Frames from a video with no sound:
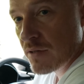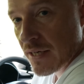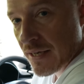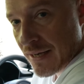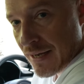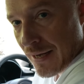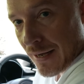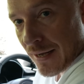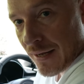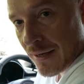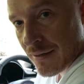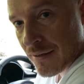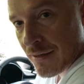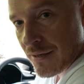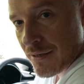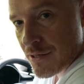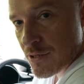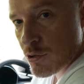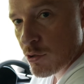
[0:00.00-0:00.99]
the car
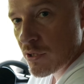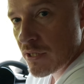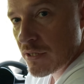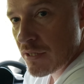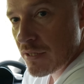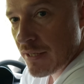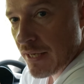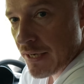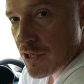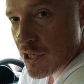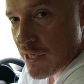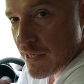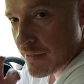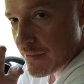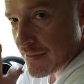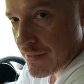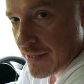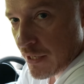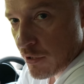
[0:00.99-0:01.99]
so that it actually,
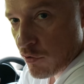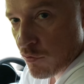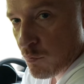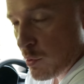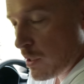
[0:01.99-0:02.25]
instead of